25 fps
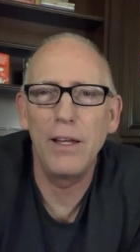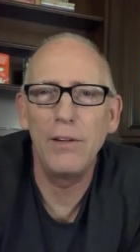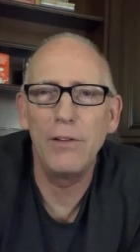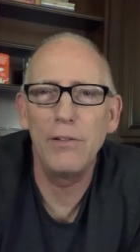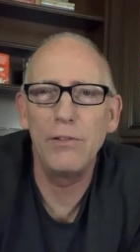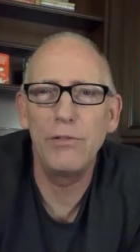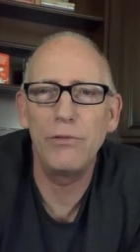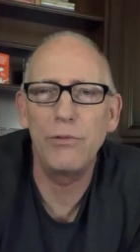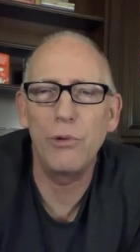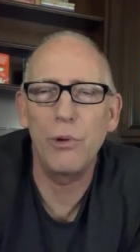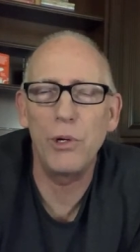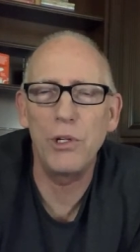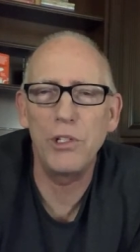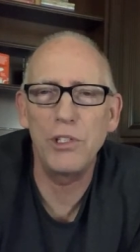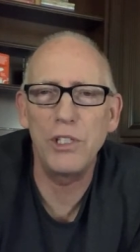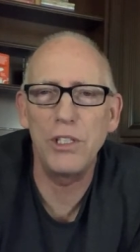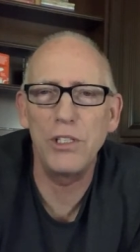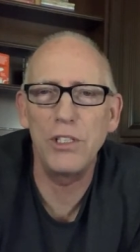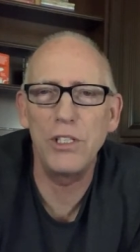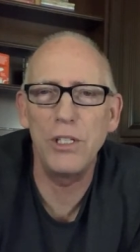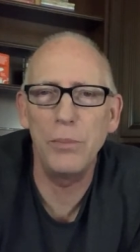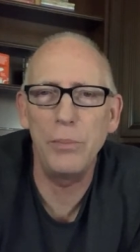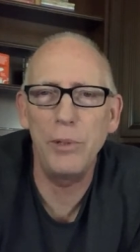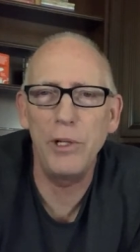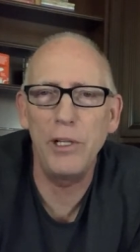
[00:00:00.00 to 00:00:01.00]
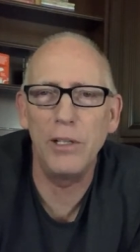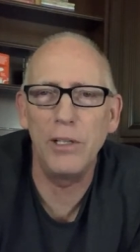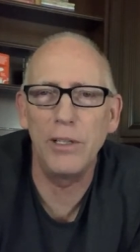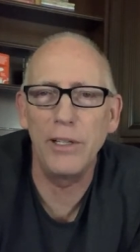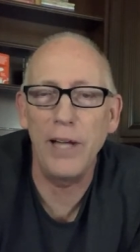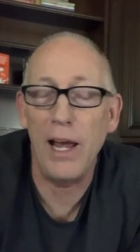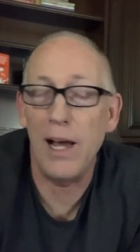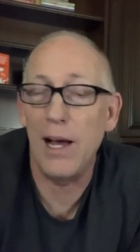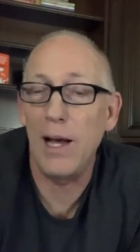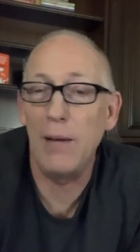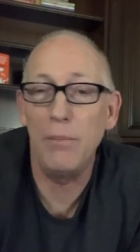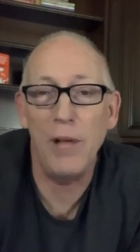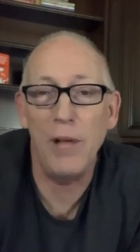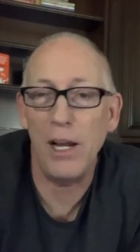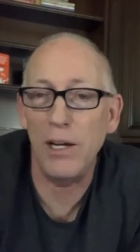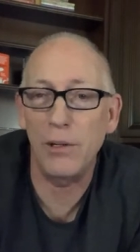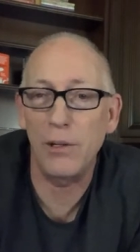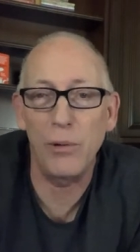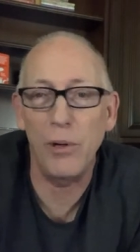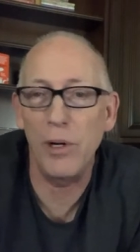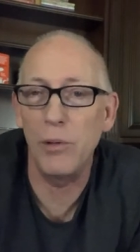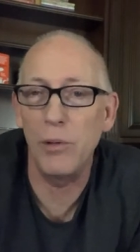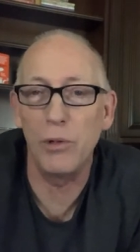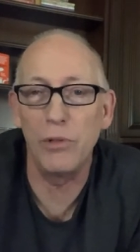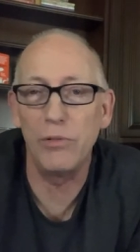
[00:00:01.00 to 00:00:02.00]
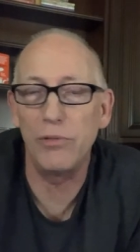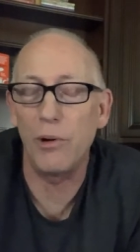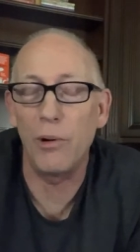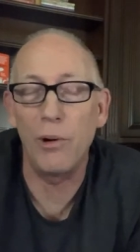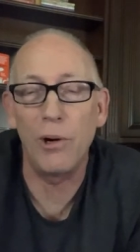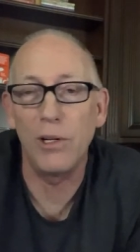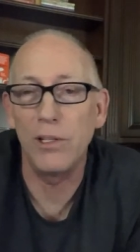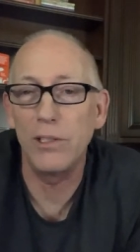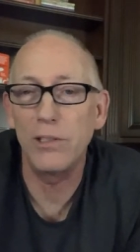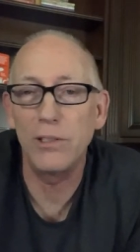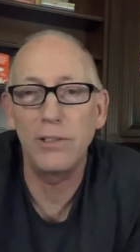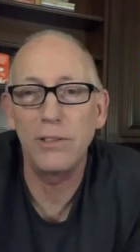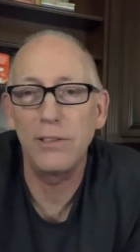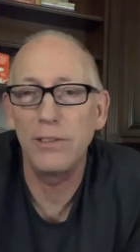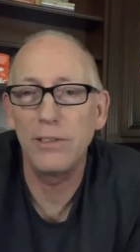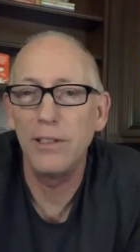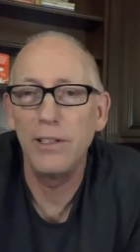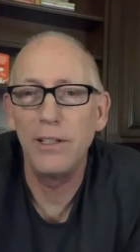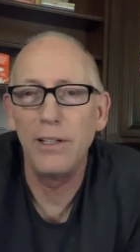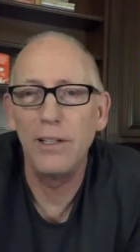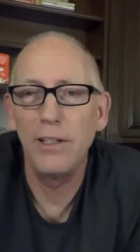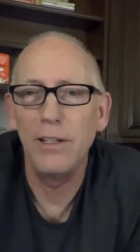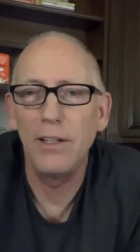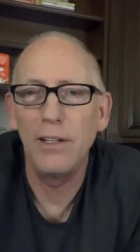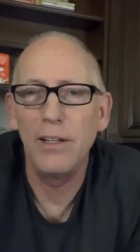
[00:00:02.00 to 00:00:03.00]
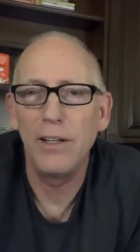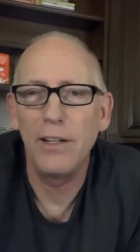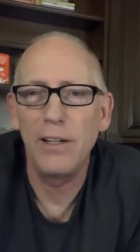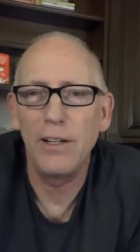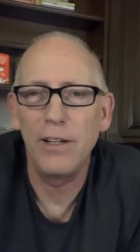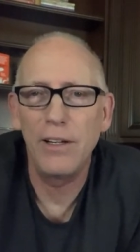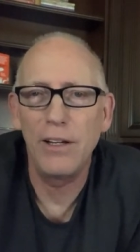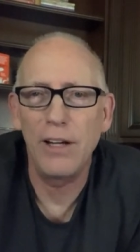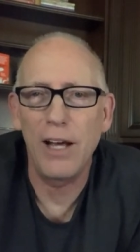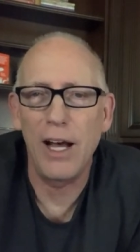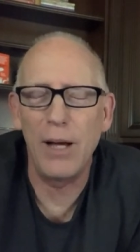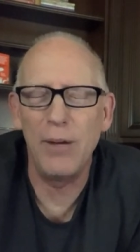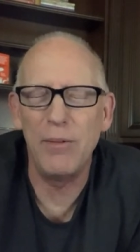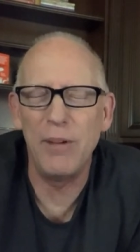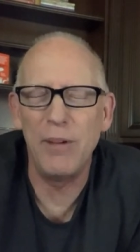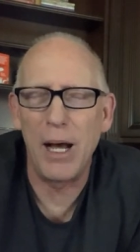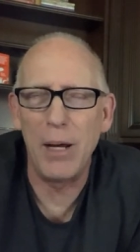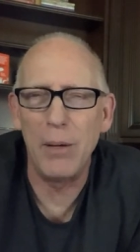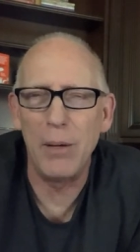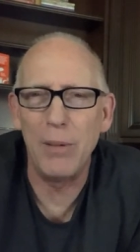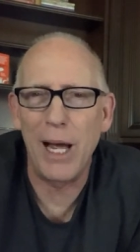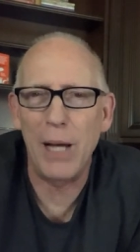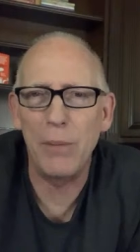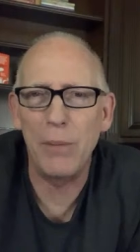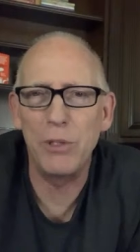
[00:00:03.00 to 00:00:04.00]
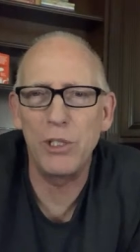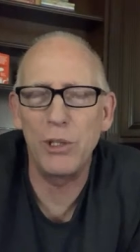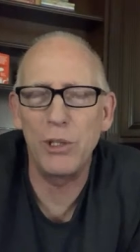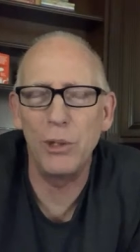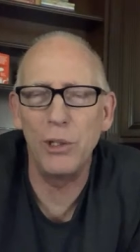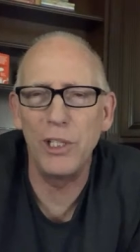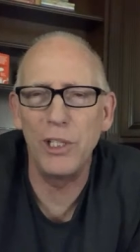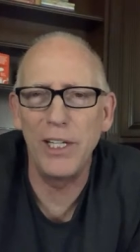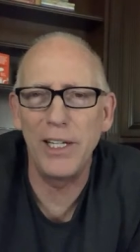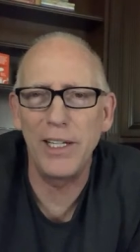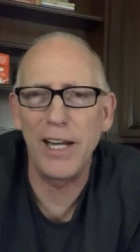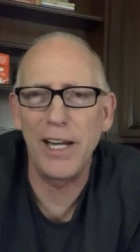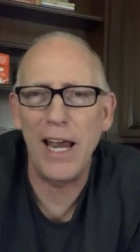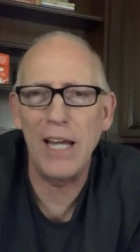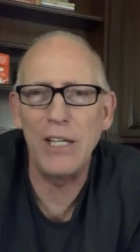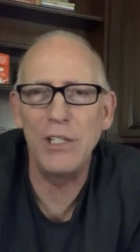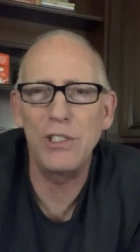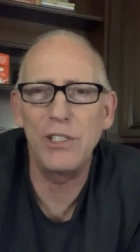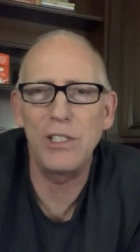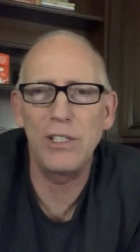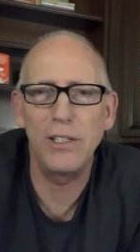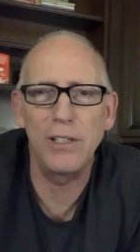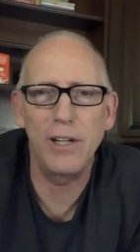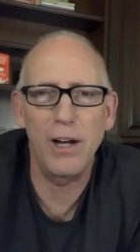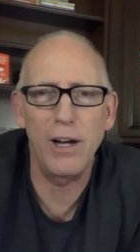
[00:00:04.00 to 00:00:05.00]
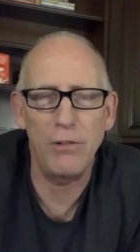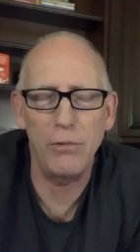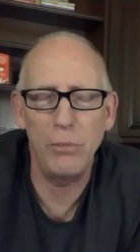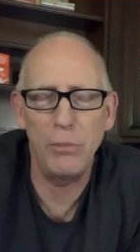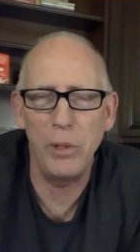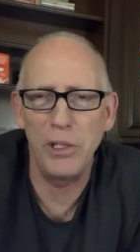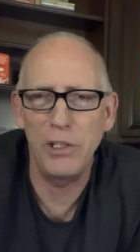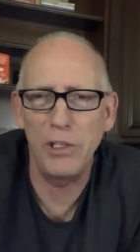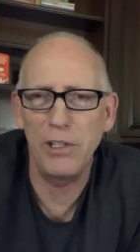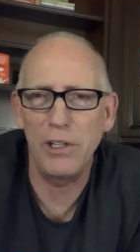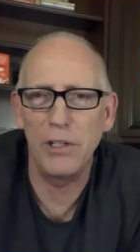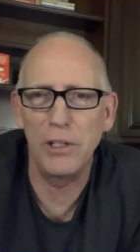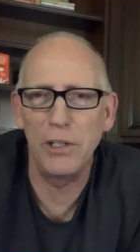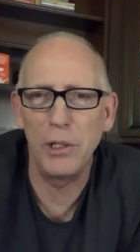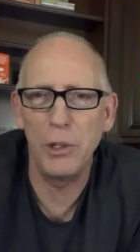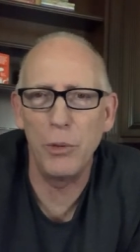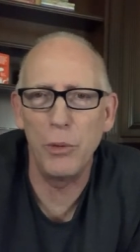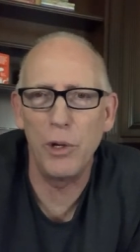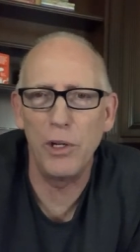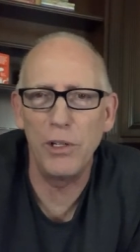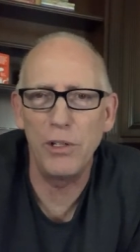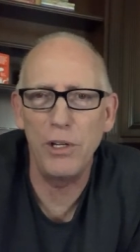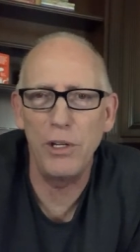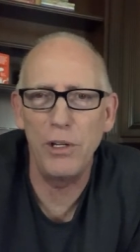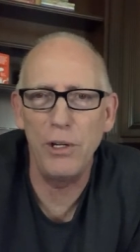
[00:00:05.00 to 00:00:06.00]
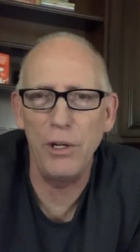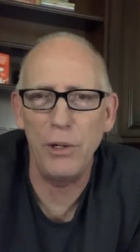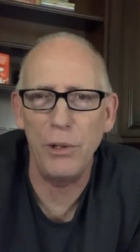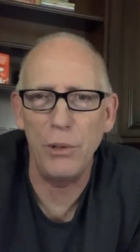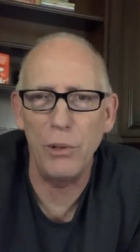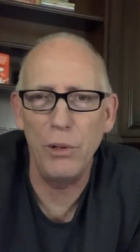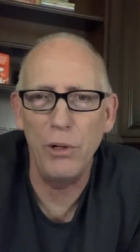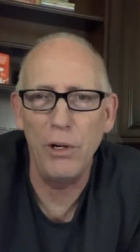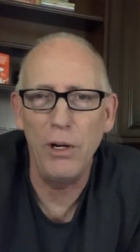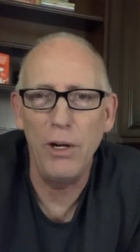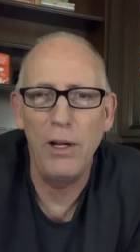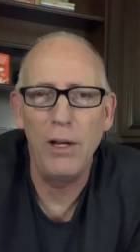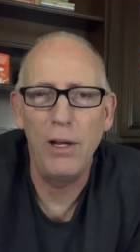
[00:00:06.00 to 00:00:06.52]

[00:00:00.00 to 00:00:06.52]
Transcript: Force isn't appealing. Yeah, I'm not agreeing with force. I'm, I'm absolutely against the government telling you what to do.